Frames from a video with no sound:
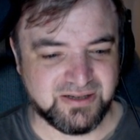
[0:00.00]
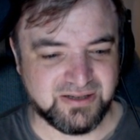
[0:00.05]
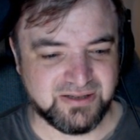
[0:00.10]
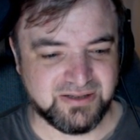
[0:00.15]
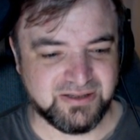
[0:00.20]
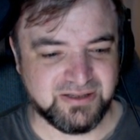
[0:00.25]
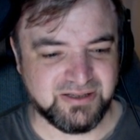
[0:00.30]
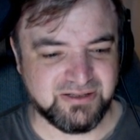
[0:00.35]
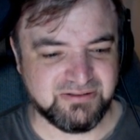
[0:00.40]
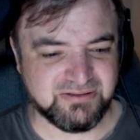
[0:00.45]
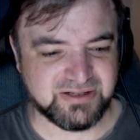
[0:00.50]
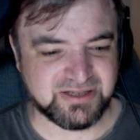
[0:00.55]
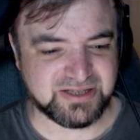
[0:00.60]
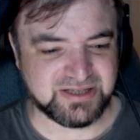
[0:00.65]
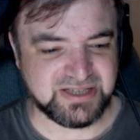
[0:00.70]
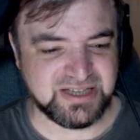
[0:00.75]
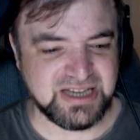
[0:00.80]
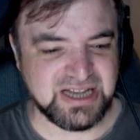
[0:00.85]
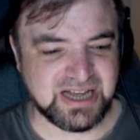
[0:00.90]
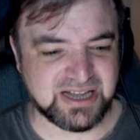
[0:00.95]
Oh,
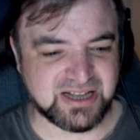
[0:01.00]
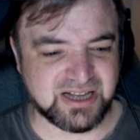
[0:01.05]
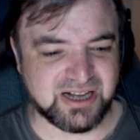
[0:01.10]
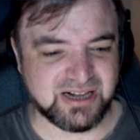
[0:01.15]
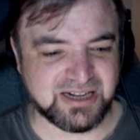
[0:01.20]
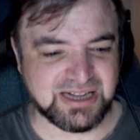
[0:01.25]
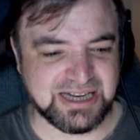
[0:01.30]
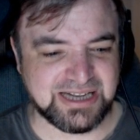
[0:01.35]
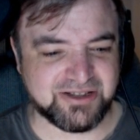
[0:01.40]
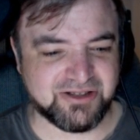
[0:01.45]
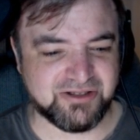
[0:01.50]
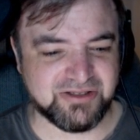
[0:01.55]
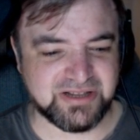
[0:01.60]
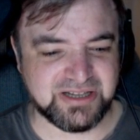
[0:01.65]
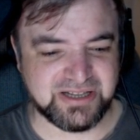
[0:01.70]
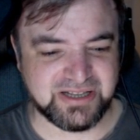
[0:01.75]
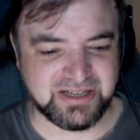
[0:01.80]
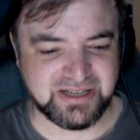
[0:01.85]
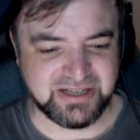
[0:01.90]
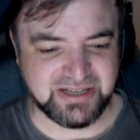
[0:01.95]
see, I can't click on
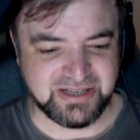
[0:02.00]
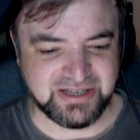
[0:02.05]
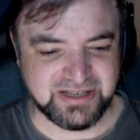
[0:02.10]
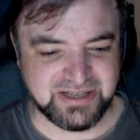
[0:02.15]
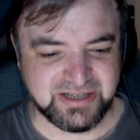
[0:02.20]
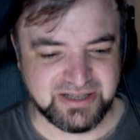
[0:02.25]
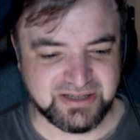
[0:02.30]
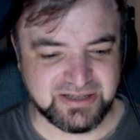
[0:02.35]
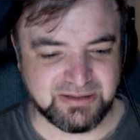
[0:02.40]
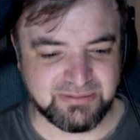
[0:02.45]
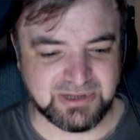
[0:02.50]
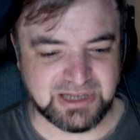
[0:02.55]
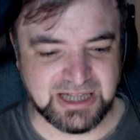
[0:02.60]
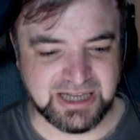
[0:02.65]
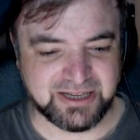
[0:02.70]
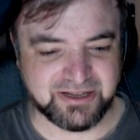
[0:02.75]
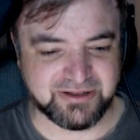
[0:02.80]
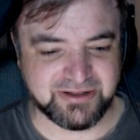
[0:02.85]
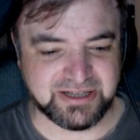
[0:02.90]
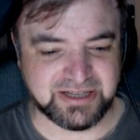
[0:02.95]
the, double
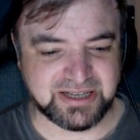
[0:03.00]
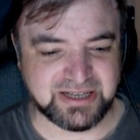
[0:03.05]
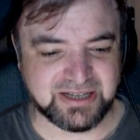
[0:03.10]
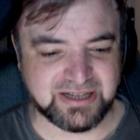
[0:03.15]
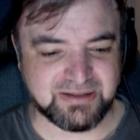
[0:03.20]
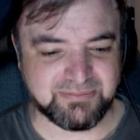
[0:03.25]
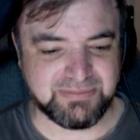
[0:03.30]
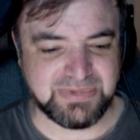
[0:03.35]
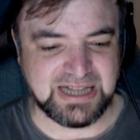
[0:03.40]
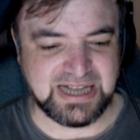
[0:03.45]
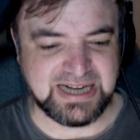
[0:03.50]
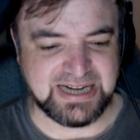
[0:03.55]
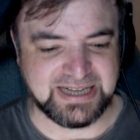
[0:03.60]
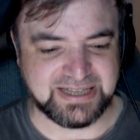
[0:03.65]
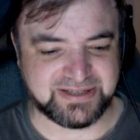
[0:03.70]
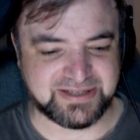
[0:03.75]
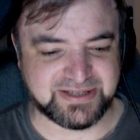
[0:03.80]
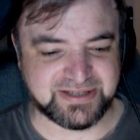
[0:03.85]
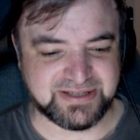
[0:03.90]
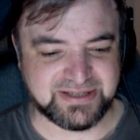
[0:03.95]
click on the
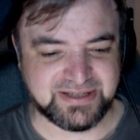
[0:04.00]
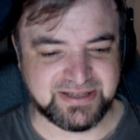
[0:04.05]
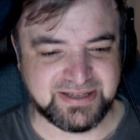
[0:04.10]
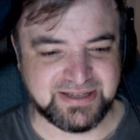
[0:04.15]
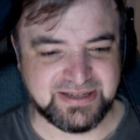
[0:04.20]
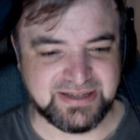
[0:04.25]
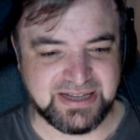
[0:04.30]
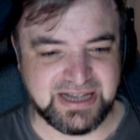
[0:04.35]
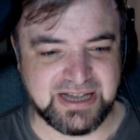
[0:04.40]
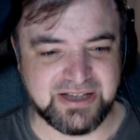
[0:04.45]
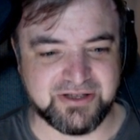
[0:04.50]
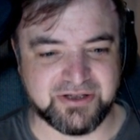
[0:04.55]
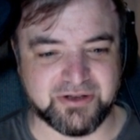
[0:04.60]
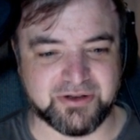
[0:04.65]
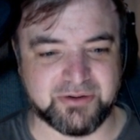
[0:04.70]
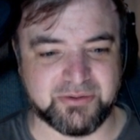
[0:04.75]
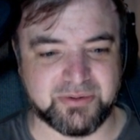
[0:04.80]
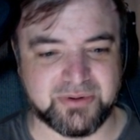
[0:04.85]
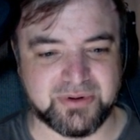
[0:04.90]
planet. There you go.